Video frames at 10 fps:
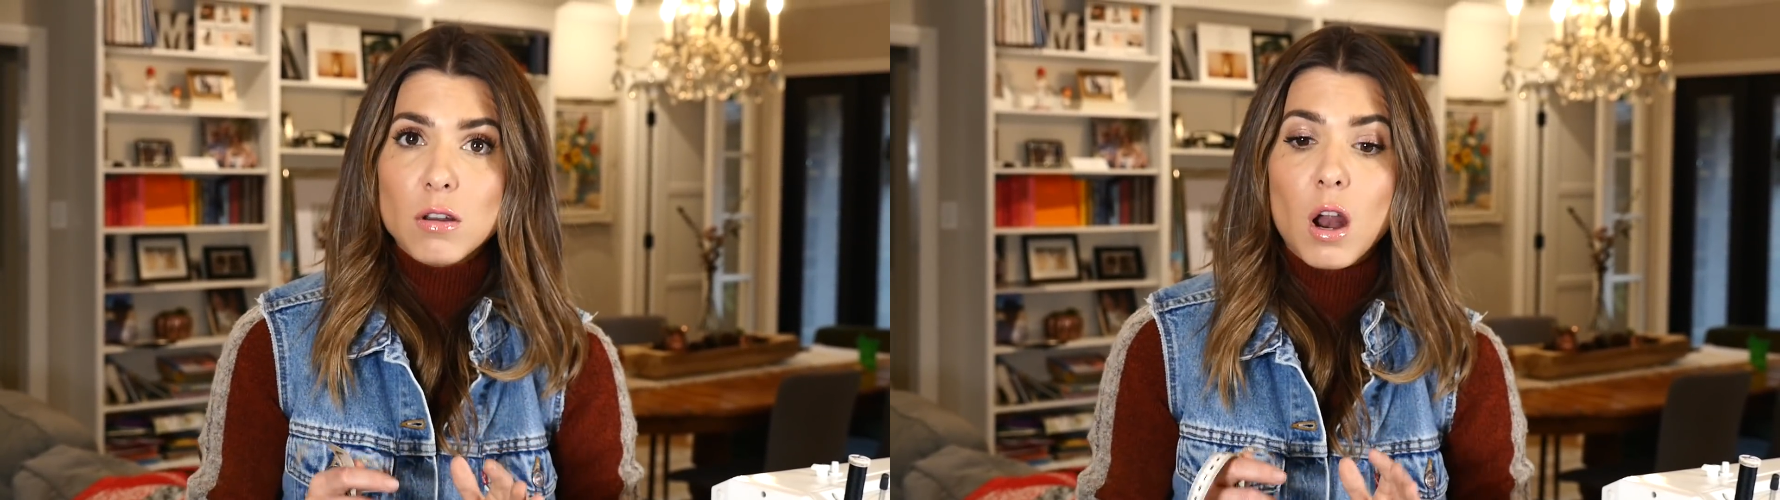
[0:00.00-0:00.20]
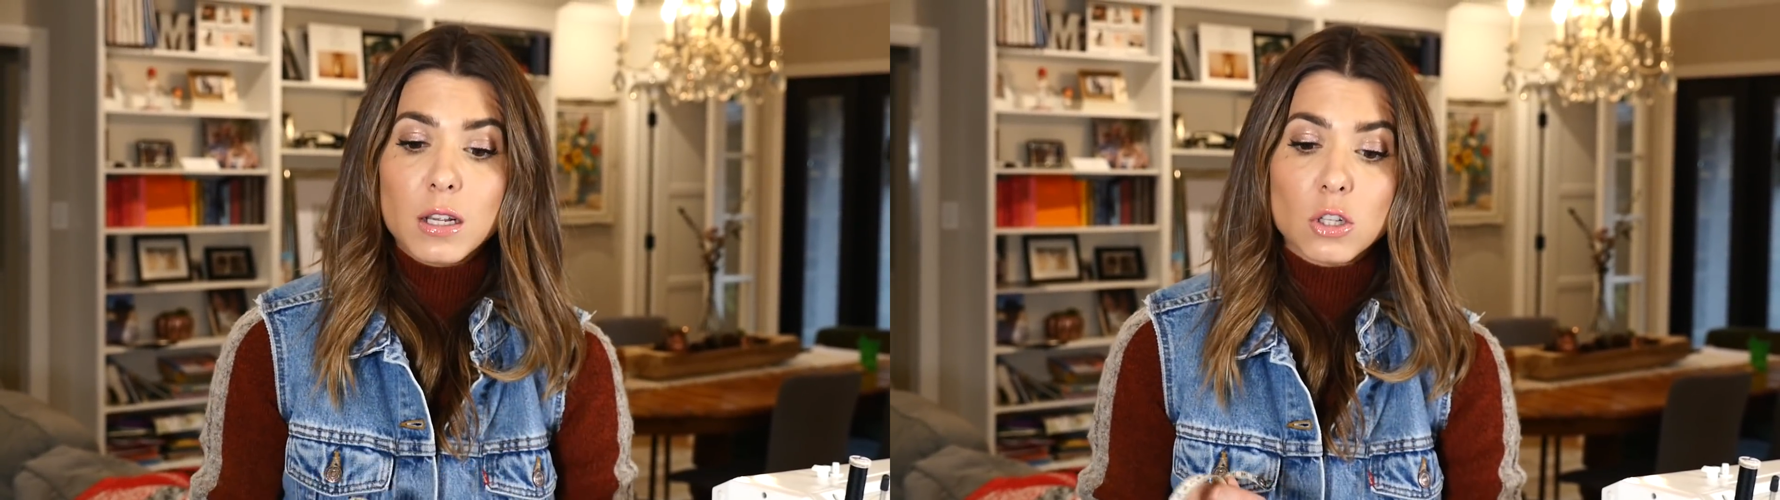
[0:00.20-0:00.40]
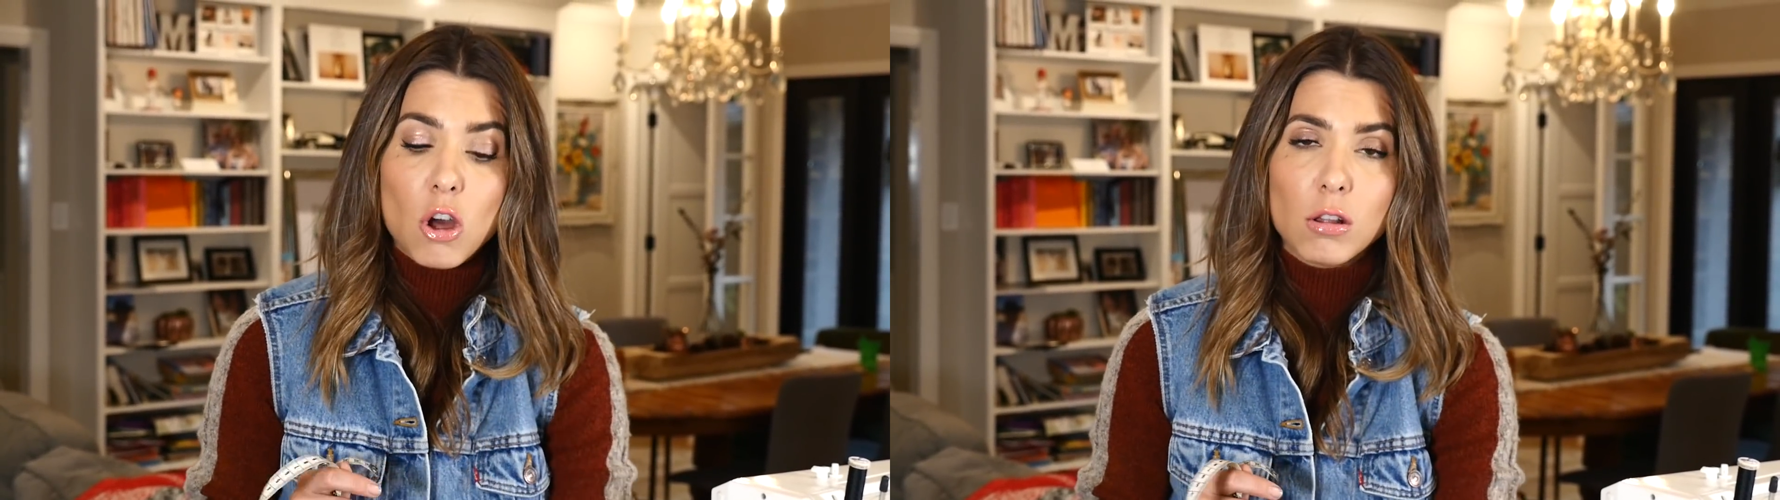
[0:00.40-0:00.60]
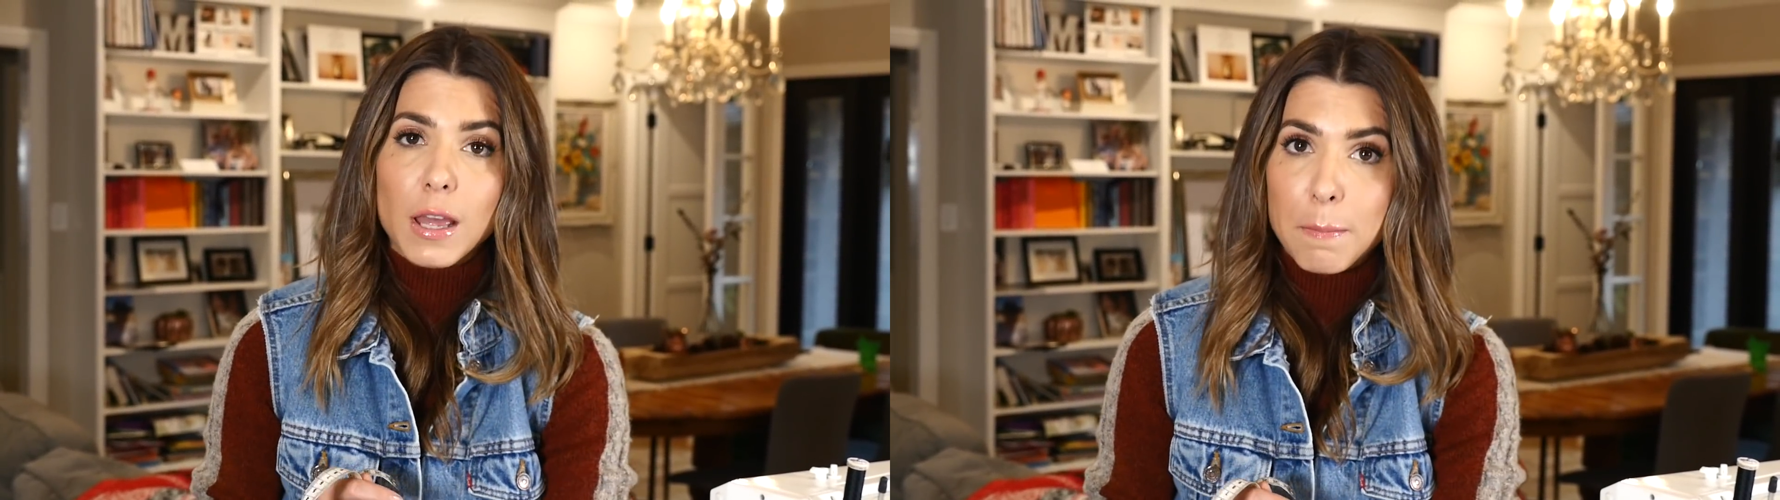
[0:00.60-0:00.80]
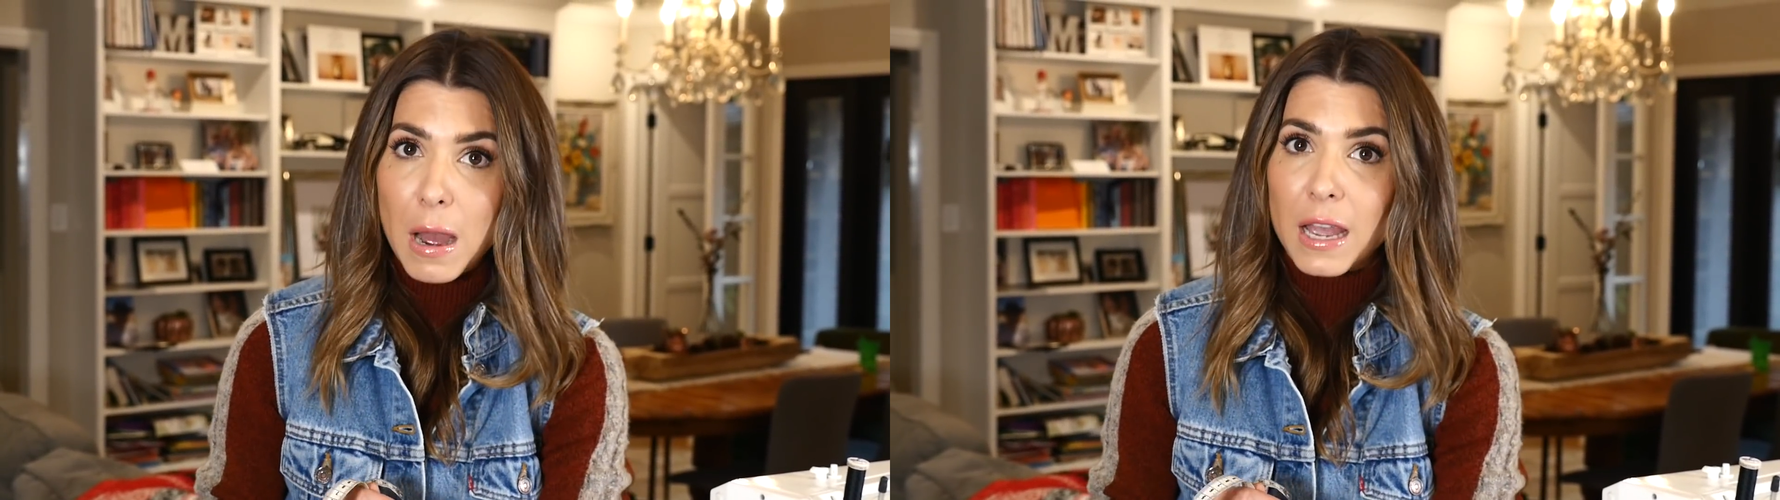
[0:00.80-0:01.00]
not as long
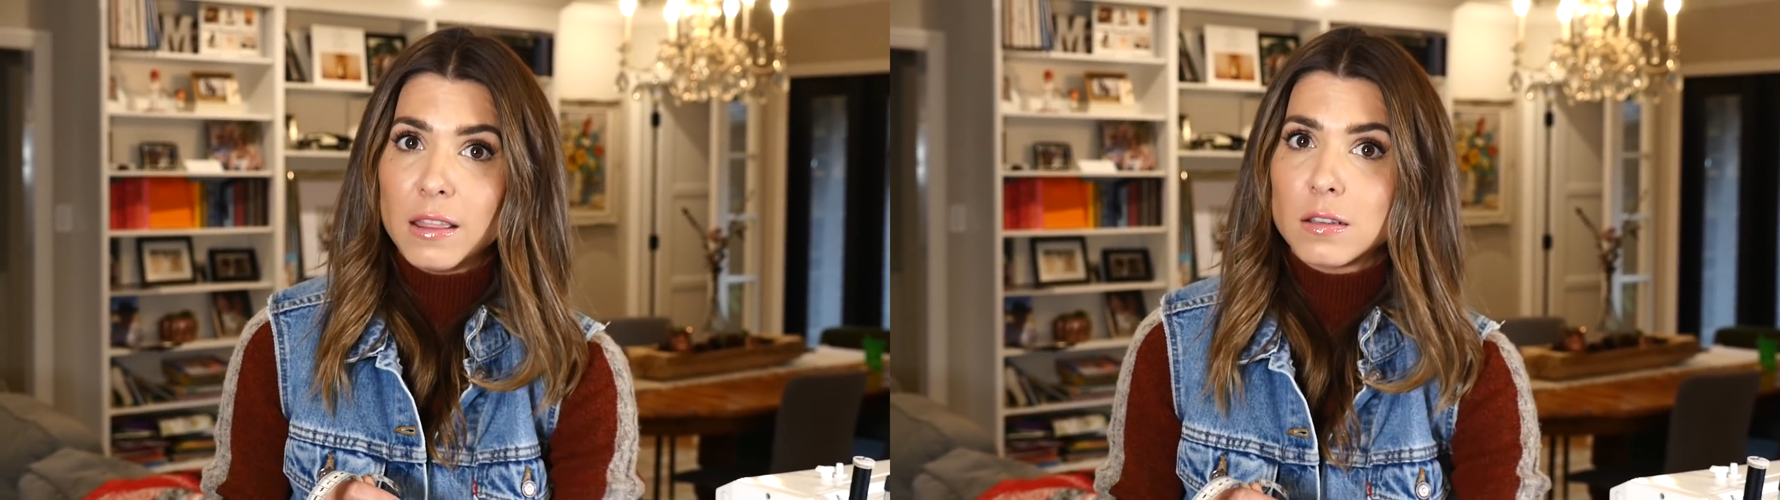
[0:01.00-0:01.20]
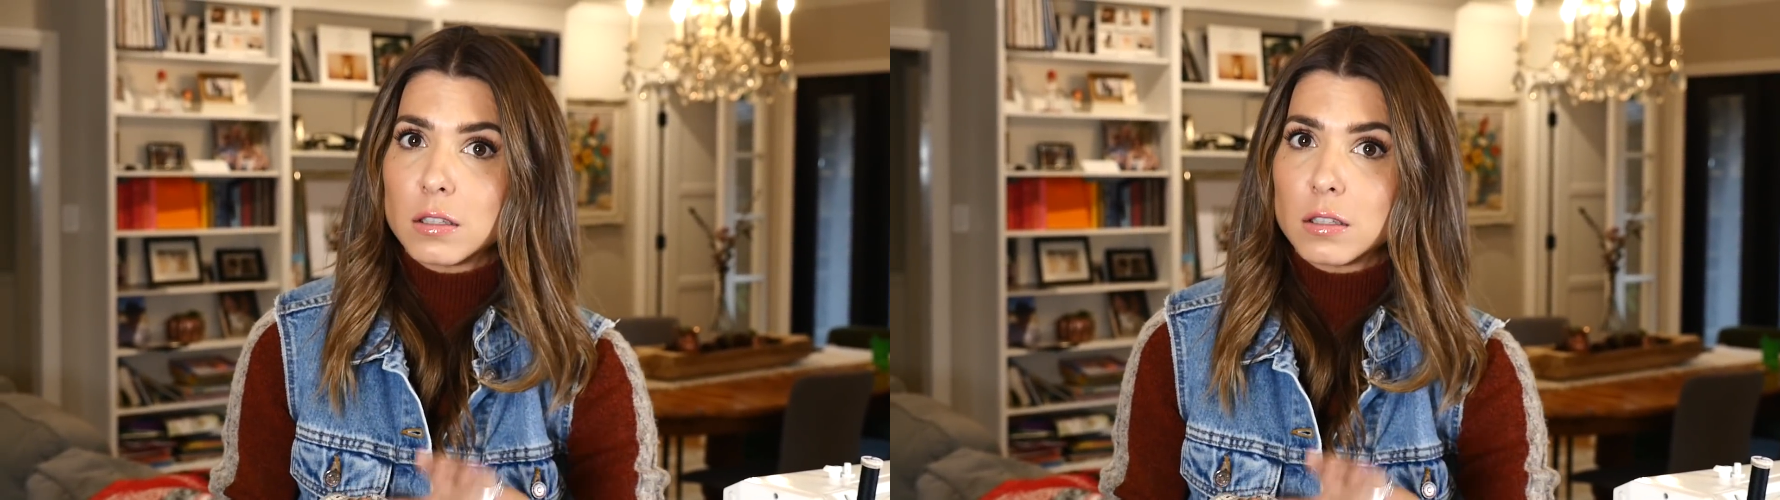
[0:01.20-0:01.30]
like mine,